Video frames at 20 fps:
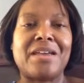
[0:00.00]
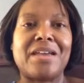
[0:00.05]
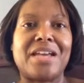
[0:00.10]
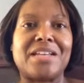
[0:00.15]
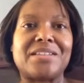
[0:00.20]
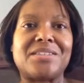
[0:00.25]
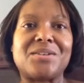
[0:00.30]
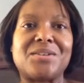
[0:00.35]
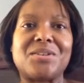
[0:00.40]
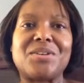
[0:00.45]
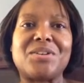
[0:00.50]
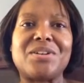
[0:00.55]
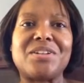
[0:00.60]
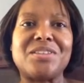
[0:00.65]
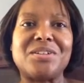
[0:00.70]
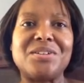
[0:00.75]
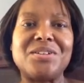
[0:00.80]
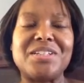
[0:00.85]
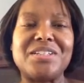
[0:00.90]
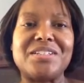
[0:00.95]
And so there are
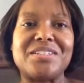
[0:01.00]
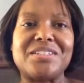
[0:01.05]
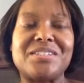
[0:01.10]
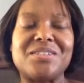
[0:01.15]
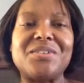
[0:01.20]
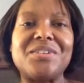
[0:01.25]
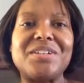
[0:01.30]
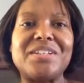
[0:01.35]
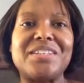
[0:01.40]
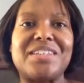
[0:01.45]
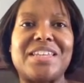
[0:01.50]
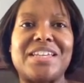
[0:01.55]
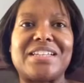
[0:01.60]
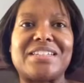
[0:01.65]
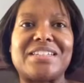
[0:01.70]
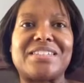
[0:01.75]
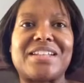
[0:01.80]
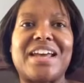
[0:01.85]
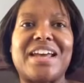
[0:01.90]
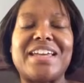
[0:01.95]
certain
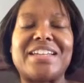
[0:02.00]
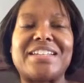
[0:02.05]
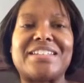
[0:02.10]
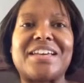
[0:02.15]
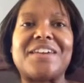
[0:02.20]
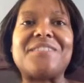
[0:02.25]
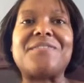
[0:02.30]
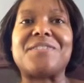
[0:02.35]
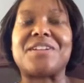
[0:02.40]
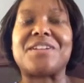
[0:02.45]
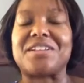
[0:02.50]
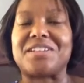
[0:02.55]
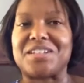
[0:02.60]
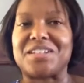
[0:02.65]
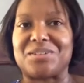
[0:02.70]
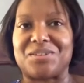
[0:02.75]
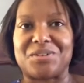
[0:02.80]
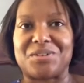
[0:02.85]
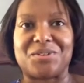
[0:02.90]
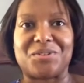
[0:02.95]
things that I had
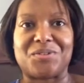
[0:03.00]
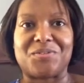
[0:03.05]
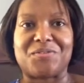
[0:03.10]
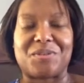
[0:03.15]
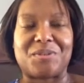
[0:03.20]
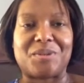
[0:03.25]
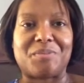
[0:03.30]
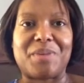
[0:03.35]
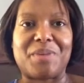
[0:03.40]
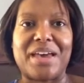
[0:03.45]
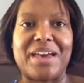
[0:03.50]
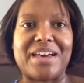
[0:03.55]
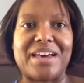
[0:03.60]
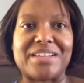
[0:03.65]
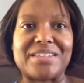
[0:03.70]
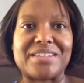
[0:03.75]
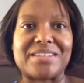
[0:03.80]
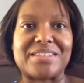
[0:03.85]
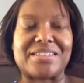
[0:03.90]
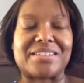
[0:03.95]
definitely learned from the
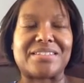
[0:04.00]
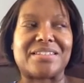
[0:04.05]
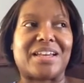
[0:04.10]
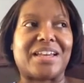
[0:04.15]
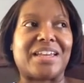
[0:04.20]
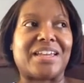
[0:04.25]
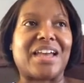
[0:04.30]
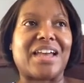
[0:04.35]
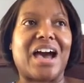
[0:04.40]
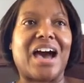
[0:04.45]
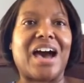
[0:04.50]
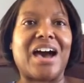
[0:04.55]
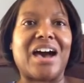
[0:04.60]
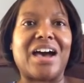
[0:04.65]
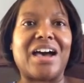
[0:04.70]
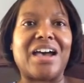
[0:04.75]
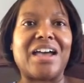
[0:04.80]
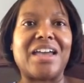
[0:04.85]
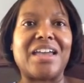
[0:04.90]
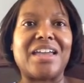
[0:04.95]
past. It's like
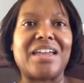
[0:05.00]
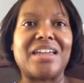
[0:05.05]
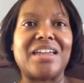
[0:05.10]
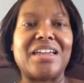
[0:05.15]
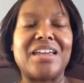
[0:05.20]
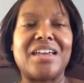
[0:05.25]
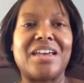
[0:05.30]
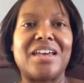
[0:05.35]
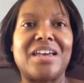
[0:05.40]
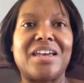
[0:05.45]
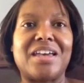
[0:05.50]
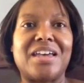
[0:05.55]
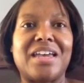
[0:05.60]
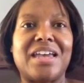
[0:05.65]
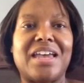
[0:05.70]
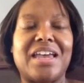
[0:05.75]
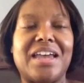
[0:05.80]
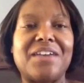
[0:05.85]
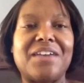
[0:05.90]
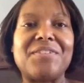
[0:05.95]

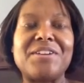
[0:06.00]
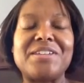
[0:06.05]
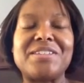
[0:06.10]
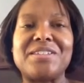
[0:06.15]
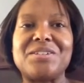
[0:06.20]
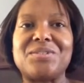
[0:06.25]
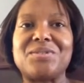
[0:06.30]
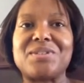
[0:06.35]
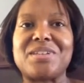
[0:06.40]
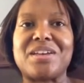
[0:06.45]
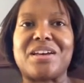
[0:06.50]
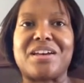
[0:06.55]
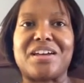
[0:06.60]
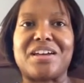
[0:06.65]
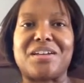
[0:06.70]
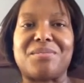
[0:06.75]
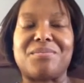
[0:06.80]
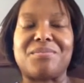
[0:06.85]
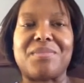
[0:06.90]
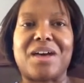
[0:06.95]
every single
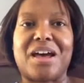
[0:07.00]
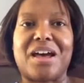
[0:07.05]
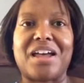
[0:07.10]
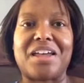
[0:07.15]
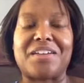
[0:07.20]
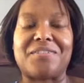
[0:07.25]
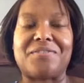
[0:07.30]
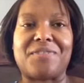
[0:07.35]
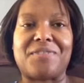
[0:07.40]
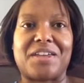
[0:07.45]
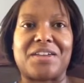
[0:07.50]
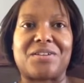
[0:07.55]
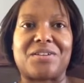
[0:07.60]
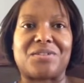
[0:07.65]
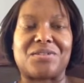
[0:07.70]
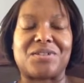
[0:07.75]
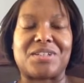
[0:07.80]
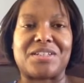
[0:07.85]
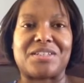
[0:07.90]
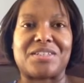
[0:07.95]
time I
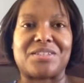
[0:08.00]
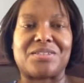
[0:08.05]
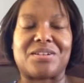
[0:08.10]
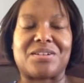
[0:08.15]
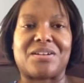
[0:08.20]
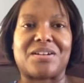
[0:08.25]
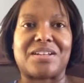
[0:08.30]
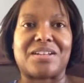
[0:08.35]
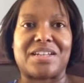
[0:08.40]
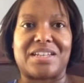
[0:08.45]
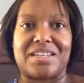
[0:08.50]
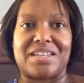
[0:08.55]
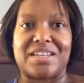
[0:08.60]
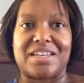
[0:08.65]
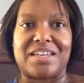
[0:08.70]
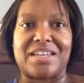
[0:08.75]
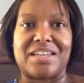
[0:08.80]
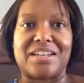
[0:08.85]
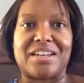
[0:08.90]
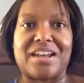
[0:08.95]
failed and started
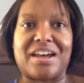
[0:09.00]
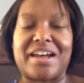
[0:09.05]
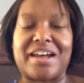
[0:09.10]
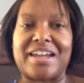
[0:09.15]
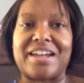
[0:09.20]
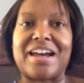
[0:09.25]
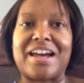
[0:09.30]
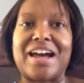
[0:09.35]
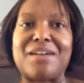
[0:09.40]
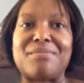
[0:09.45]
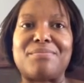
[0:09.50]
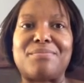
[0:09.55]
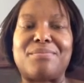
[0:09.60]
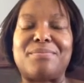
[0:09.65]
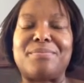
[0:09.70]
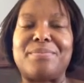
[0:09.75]
again, I got